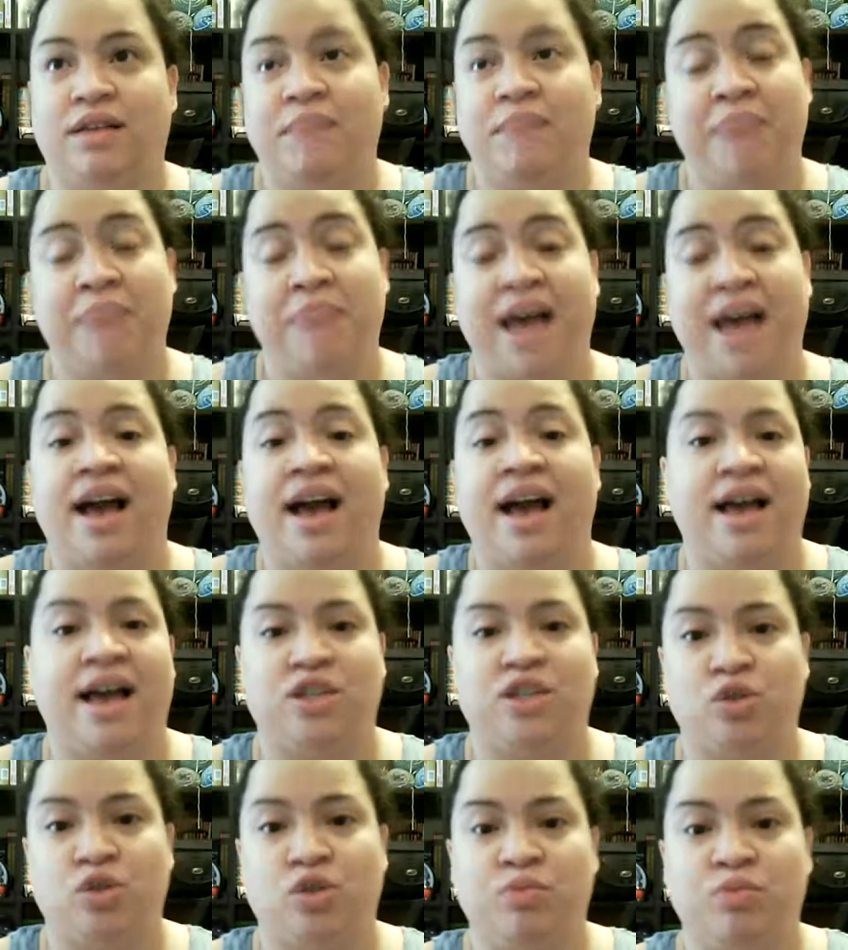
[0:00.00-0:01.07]
in my
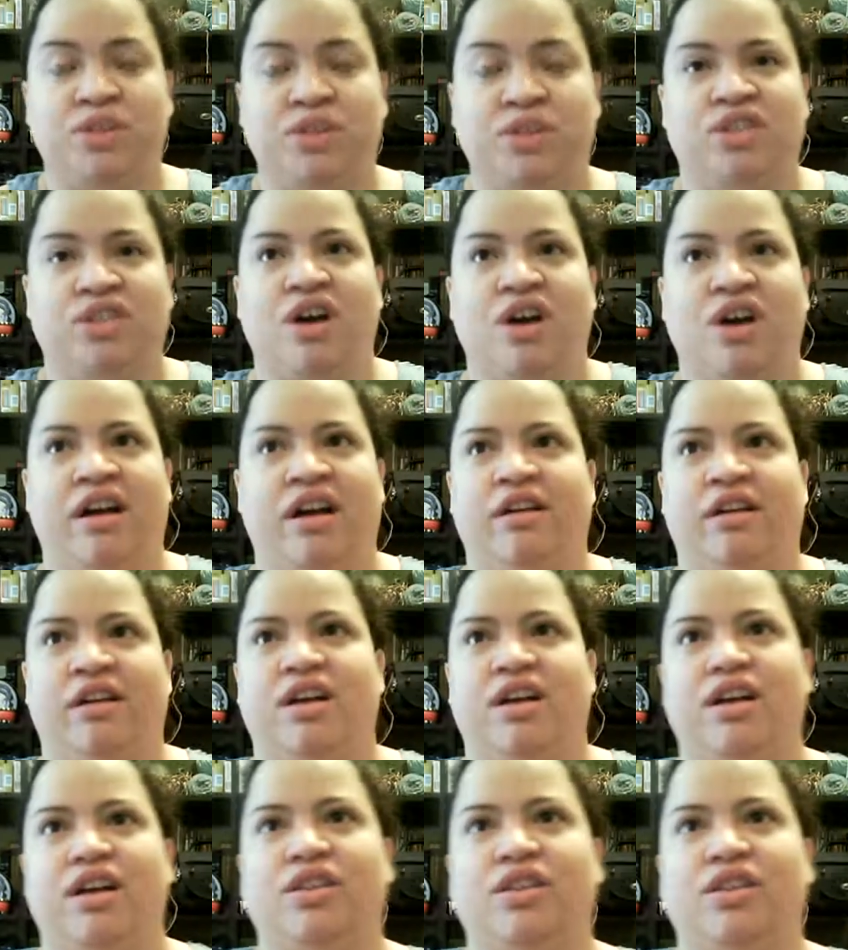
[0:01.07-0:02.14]
eyes, superstar
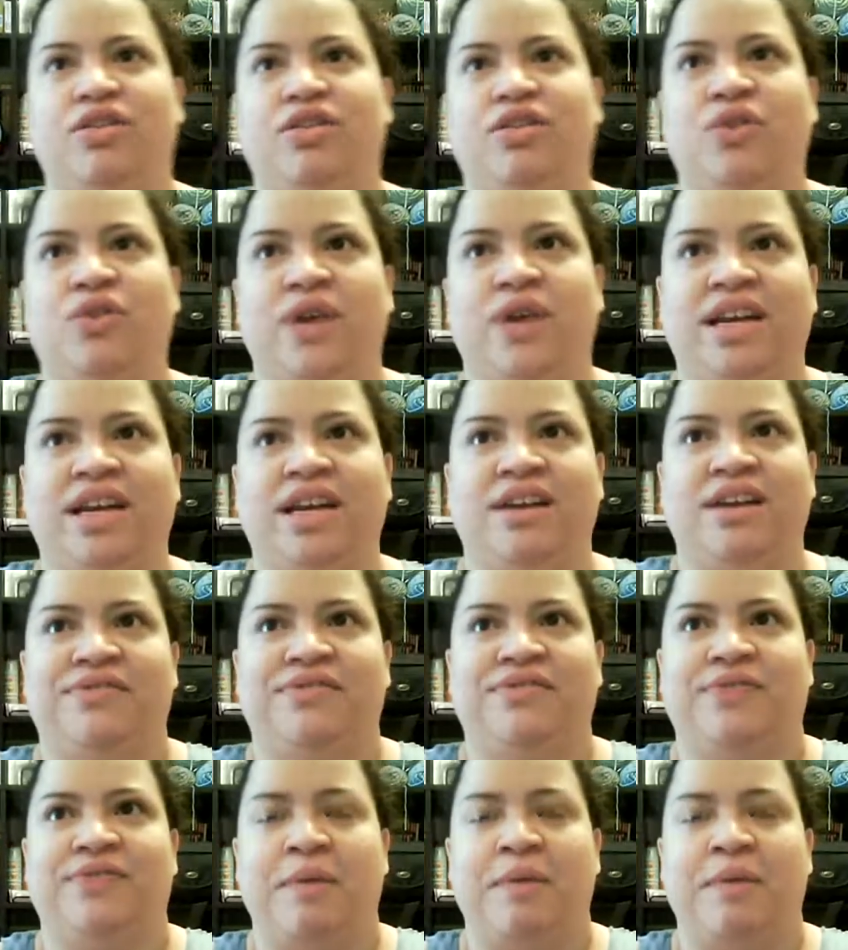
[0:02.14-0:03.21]
thought
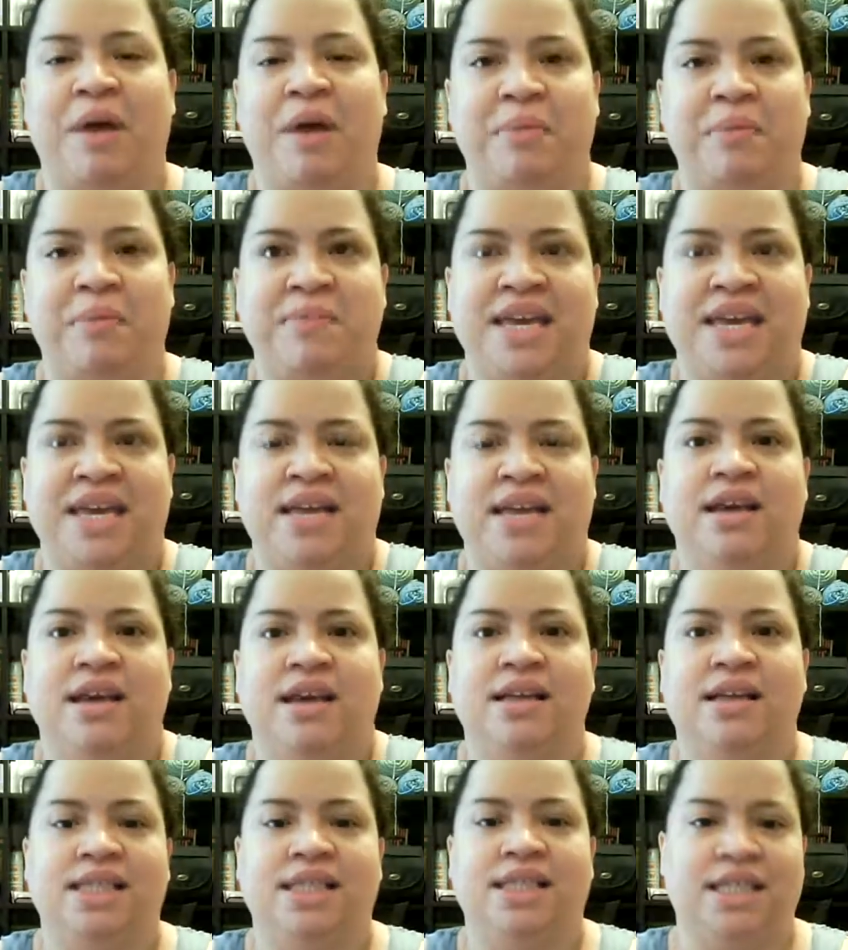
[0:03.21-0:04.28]
enough about me
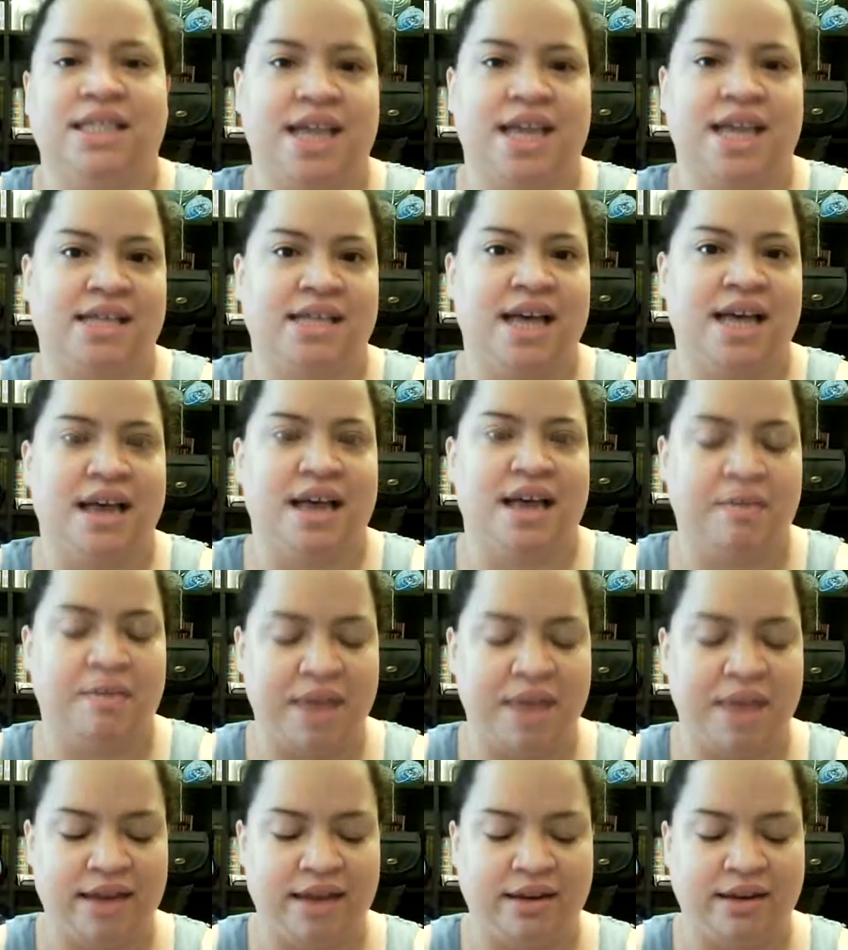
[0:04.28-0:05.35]
to take
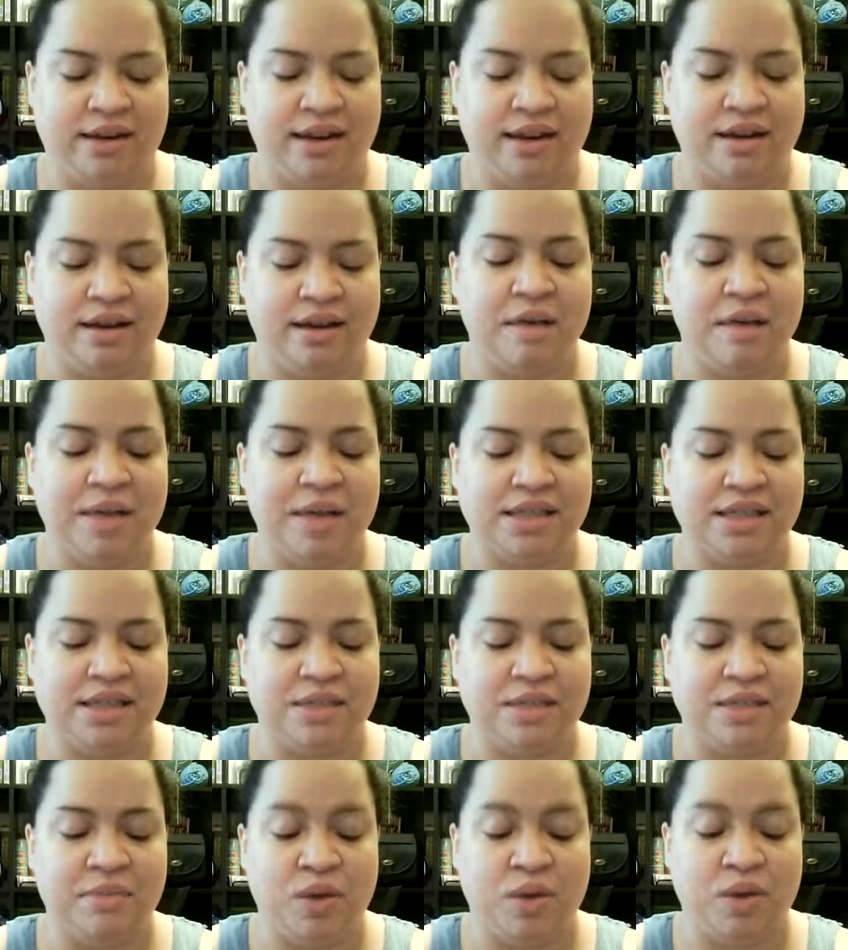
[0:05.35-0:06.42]
time and come out
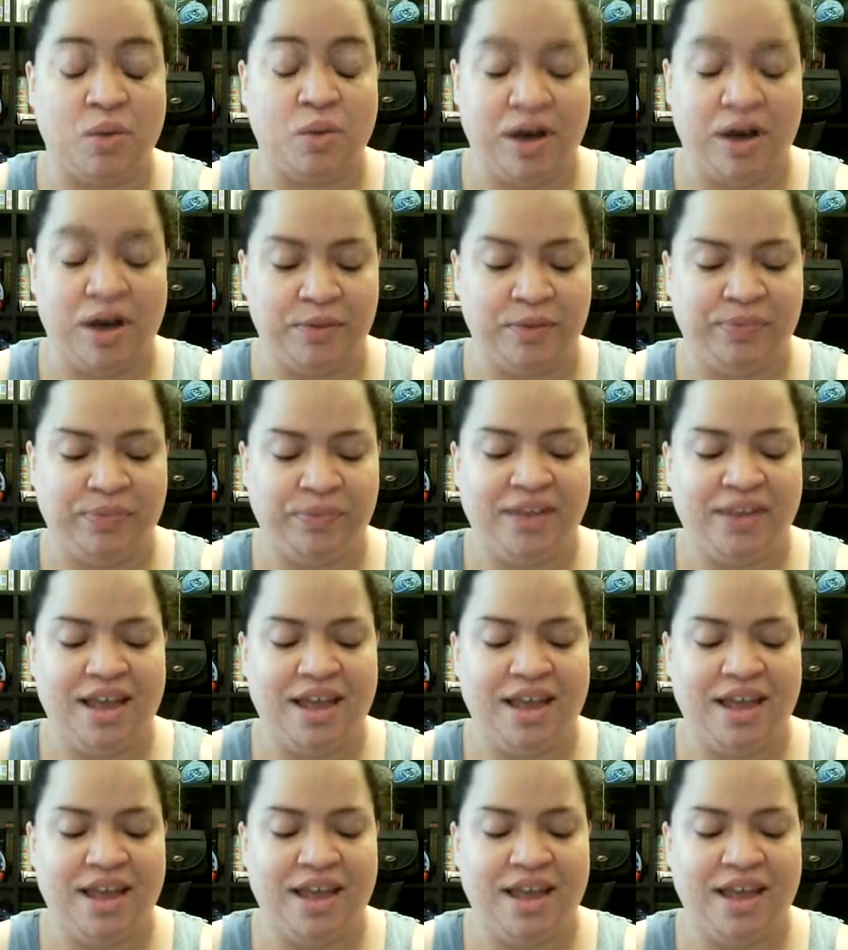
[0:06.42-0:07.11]
to me. Well,